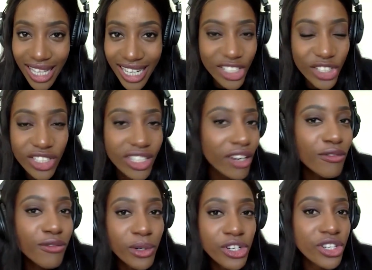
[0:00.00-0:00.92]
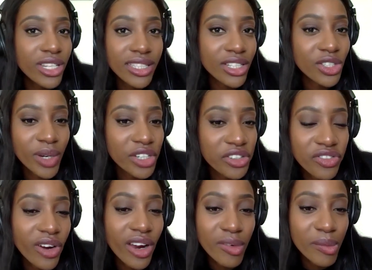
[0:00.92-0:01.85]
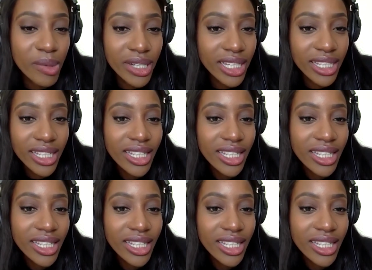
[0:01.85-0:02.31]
Like it's just an unfortunate situation for everybody.